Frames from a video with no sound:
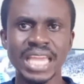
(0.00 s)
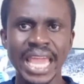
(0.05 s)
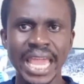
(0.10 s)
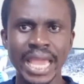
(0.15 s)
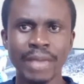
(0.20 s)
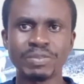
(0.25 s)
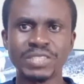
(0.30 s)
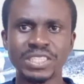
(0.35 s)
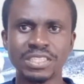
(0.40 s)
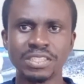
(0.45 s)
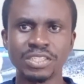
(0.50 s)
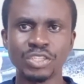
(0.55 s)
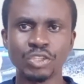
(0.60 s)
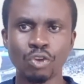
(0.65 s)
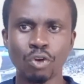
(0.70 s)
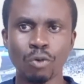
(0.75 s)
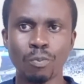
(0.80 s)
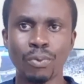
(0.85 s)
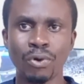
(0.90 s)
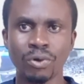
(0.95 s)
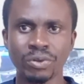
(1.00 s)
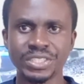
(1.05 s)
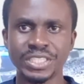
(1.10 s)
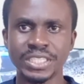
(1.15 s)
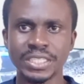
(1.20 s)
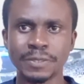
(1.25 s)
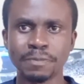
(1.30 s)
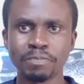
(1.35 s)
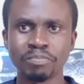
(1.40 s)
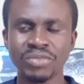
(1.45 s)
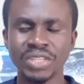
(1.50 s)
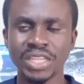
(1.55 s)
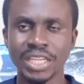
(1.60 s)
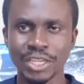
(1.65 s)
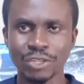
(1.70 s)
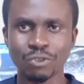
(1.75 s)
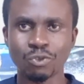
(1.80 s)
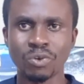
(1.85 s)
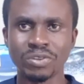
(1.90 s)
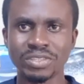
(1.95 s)
Erb's palsy
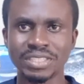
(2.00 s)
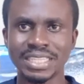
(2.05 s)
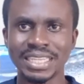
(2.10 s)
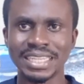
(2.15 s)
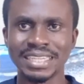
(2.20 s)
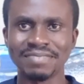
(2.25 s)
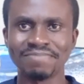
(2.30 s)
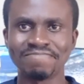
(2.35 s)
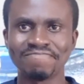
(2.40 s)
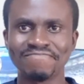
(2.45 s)
is concerned.